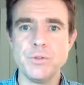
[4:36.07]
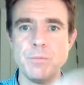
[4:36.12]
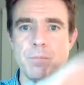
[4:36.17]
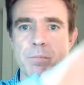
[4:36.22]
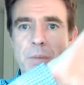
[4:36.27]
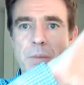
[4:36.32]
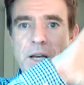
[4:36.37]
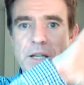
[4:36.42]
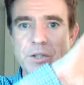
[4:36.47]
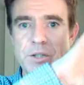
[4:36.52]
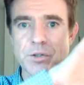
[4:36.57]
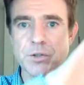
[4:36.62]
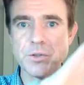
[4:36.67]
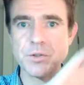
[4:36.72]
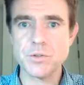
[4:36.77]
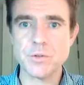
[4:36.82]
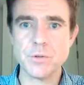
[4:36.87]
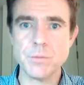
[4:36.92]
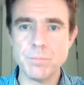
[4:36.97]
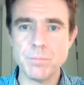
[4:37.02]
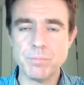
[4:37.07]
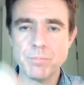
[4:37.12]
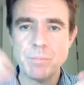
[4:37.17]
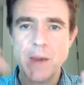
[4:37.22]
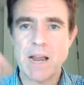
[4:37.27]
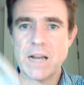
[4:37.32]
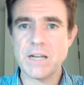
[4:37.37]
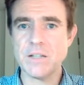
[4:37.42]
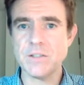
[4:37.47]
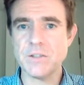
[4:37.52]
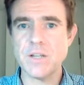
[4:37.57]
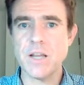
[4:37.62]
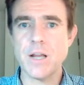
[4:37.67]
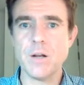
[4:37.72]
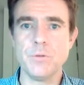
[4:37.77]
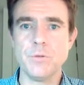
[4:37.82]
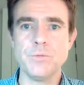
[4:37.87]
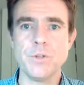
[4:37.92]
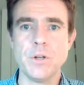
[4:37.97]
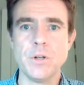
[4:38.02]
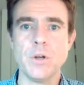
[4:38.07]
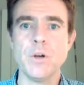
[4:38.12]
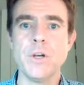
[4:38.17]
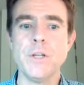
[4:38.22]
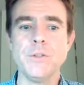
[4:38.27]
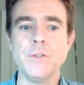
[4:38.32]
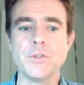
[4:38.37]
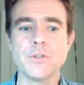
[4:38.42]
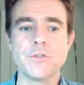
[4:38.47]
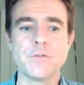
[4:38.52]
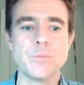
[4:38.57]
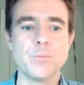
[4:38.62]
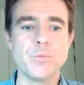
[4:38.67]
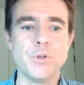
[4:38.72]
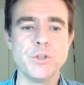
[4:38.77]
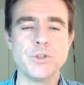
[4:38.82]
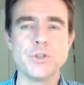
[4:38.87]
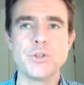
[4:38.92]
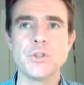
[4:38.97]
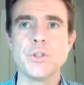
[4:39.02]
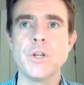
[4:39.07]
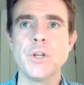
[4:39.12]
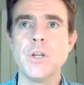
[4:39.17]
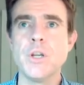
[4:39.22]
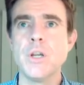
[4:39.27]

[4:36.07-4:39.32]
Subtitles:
and pastes them back down the lines from which